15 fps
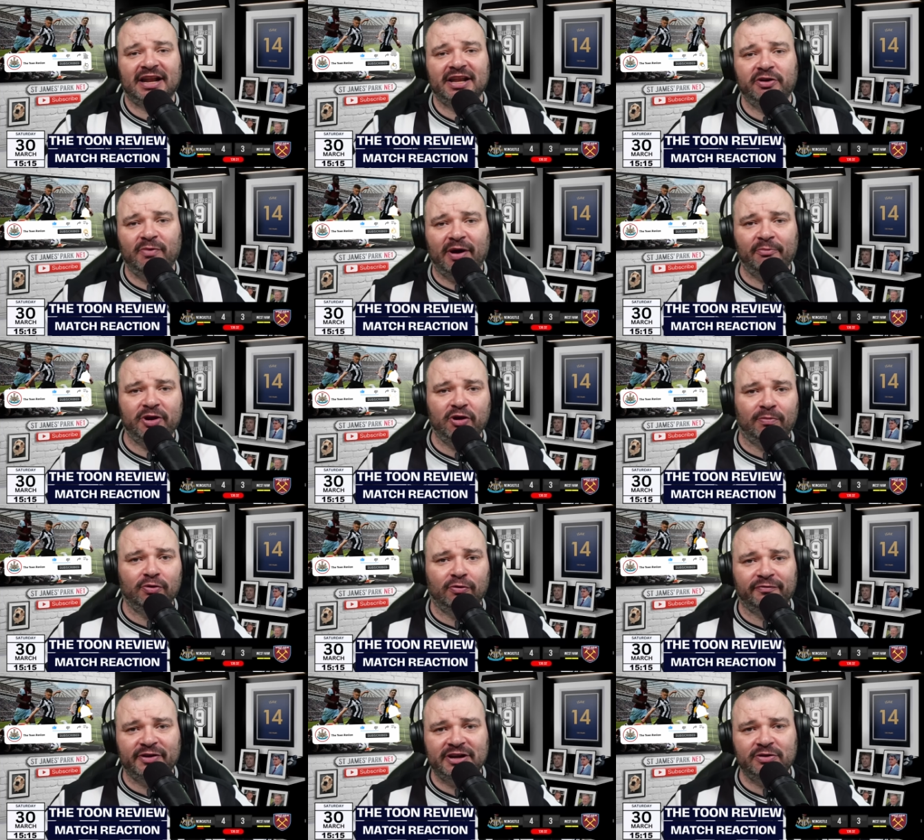you when we upload
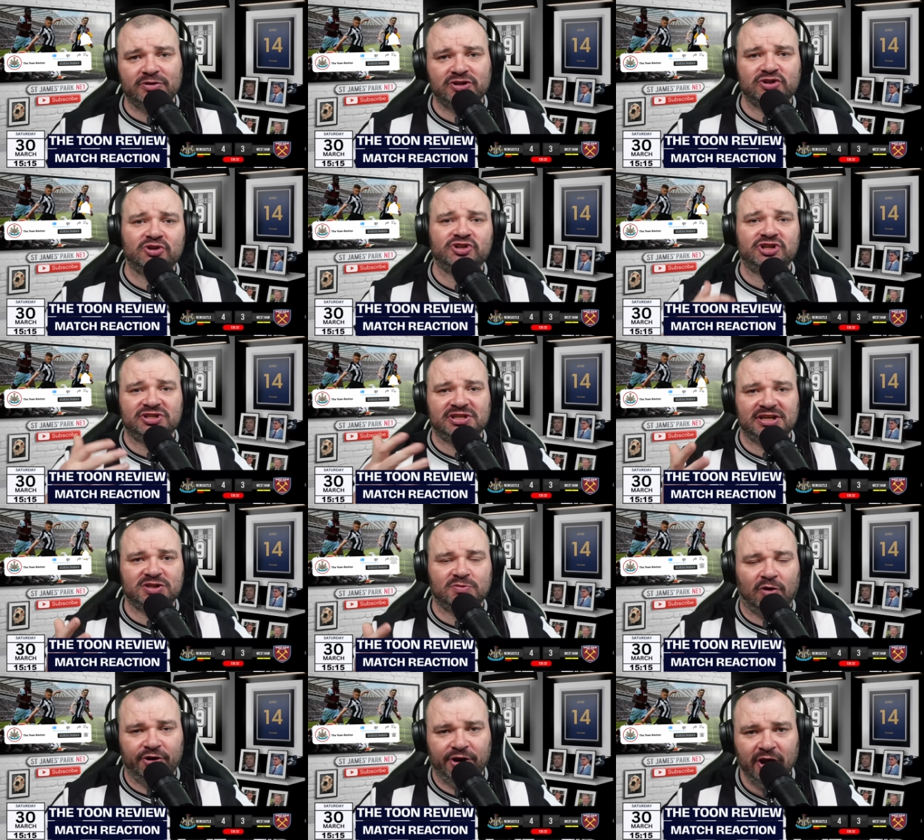videos such as this
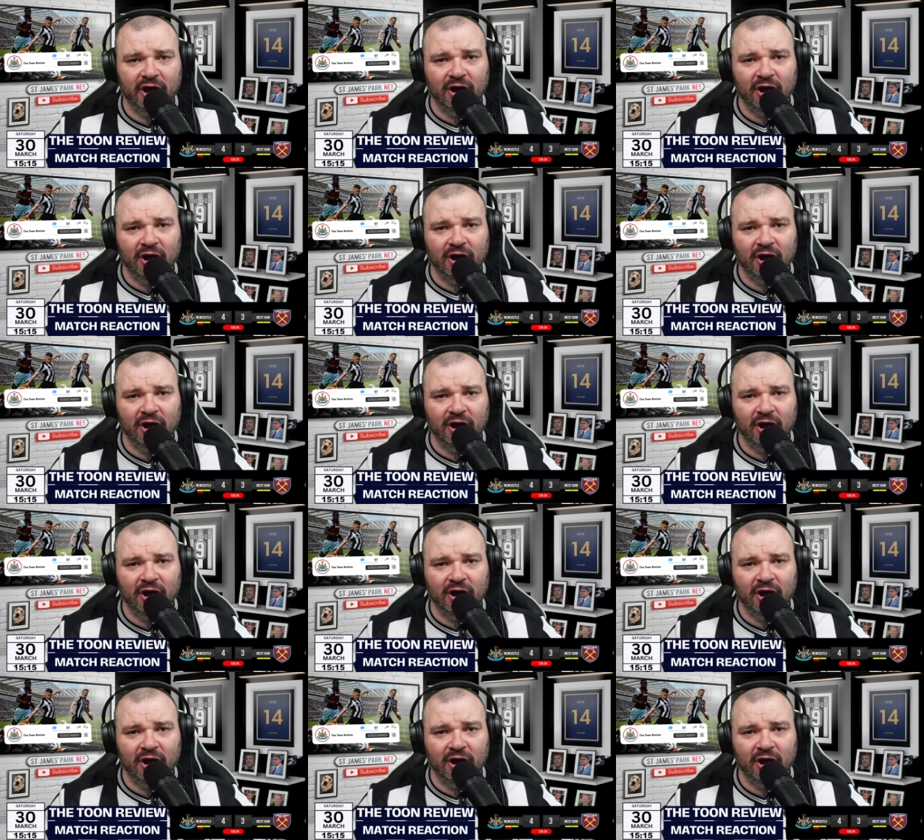one,